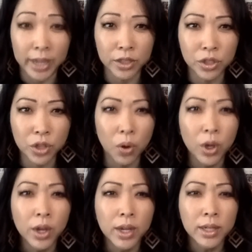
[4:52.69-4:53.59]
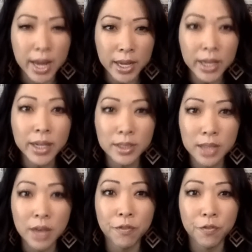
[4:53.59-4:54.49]
And so taking it a
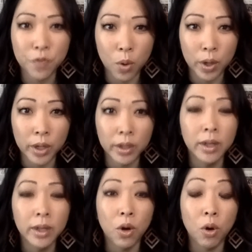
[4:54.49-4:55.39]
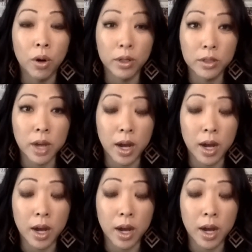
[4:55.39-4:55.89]
step forward or